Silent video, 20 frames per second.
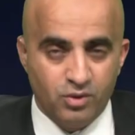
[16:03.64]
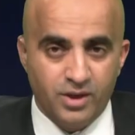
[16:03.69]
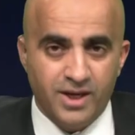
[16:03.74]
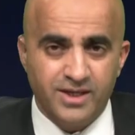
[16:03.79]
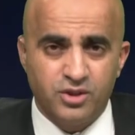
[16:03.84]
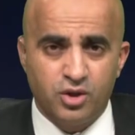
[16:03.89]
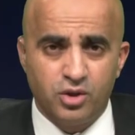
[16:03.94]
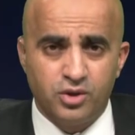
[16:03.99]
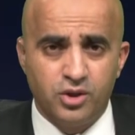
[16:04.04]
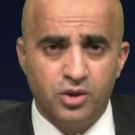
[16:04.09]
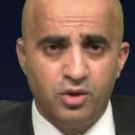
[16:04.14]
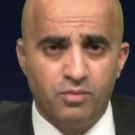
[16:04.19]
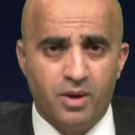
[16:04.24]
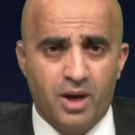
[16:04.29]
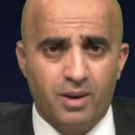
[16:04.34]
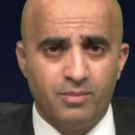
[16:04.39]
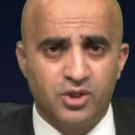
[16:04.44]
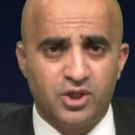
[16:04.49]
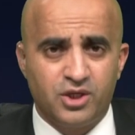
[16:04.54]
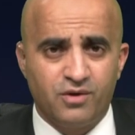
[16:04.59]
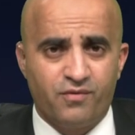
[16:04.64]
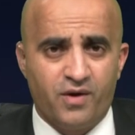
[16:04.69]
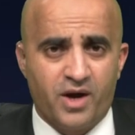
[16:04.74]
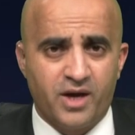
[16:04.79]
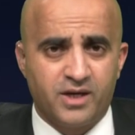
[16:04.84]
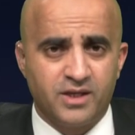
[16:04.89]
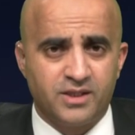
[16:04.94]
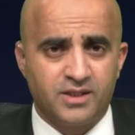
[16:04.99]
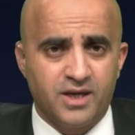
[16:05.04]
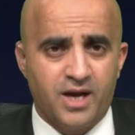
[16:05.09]
let's go to you, Mami
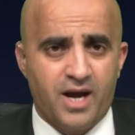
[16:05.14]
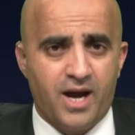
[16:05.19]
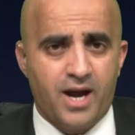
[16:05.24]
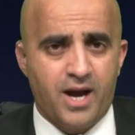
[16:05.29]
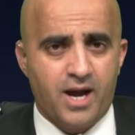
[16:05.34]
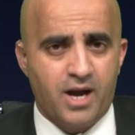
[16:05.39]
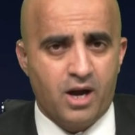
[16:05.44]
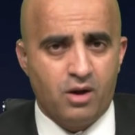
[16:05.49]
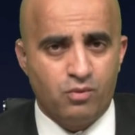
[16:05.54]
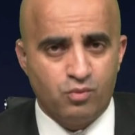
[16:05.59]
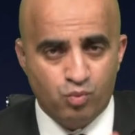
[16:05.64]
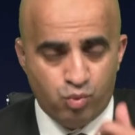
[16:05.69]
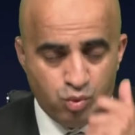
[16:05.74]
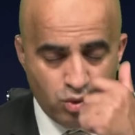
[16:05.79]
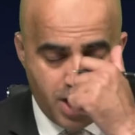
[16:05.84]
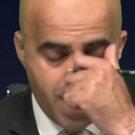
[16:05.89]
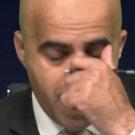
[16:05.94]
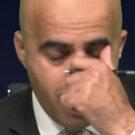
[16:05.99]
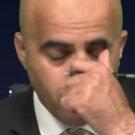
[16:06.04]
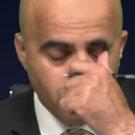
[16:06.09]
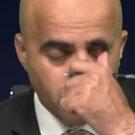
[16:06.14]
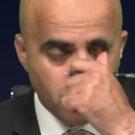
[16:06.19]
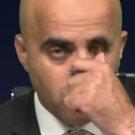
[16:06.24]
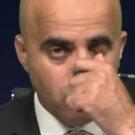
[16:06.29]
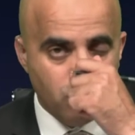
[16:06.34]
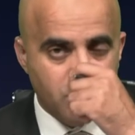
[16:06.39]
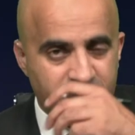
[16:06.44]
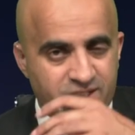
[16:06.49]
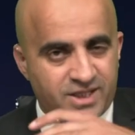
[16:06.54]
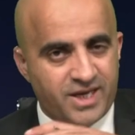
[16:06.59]
Shafaqat. How, how do
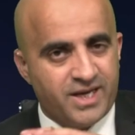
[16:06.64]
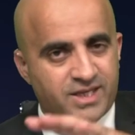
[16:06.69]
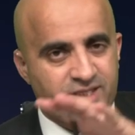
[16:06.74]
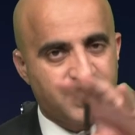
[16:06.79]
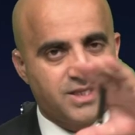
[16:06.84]
you assess